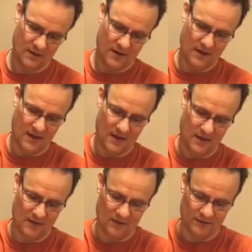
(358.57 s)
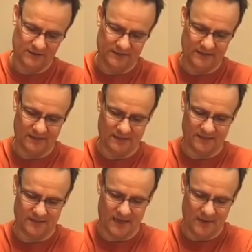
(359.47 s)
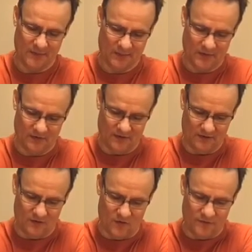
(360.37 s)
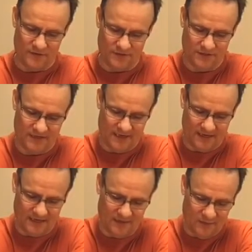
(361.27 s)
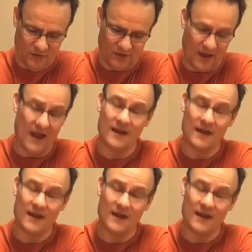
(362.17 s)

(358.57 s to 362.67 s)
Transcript: and stick the tape over the stick. Put it kind